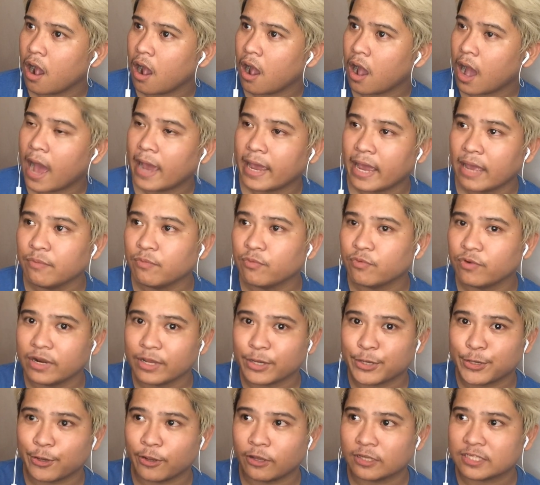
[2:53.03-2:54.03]
I am
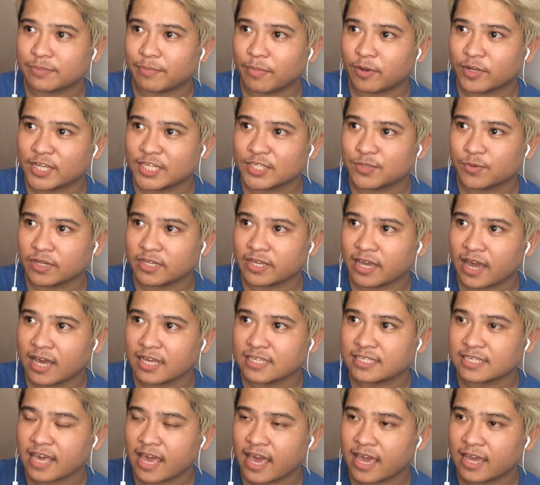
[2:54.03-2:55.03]
really curious about this one
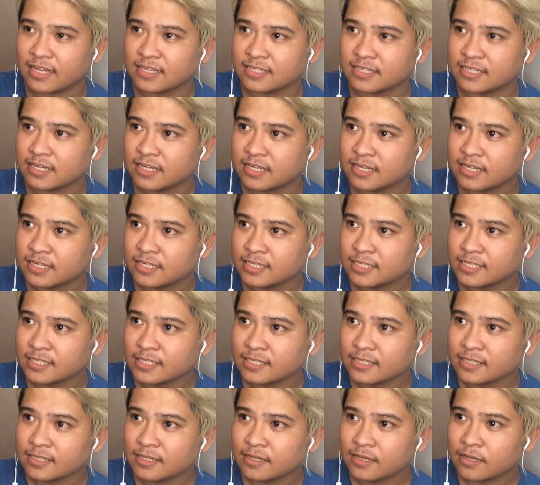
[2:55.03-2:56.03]
guys
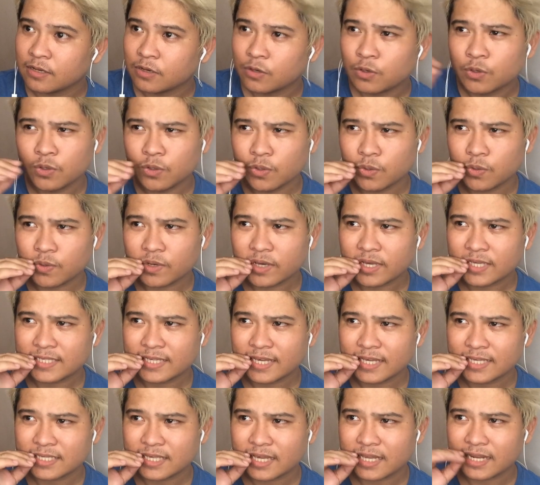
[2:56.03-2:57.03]
andOoh, is
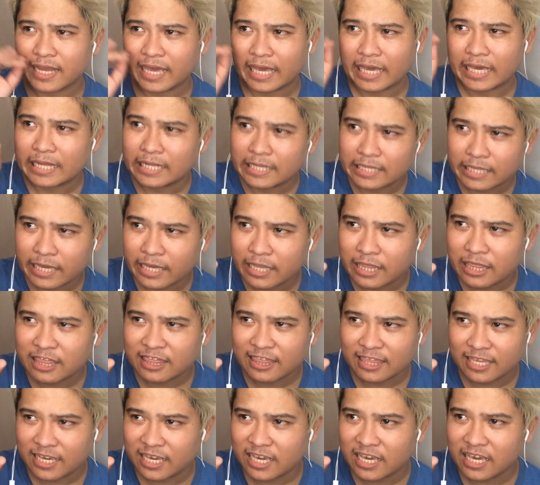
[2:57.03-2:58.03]
this an alien
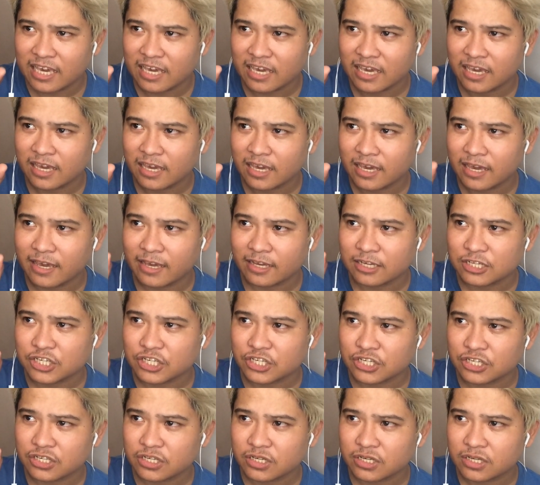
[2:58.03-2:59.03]
thingy-ish
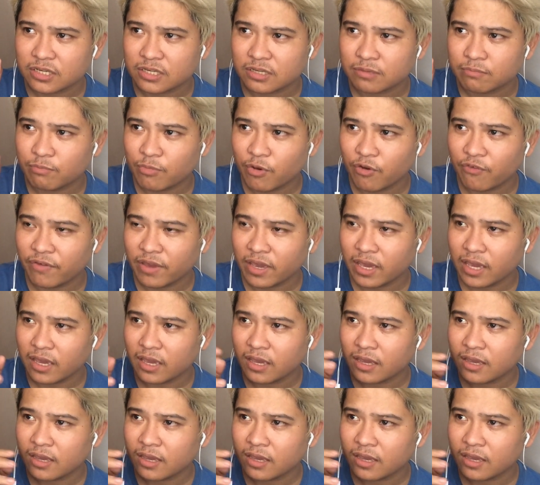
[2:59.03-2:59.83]
movie?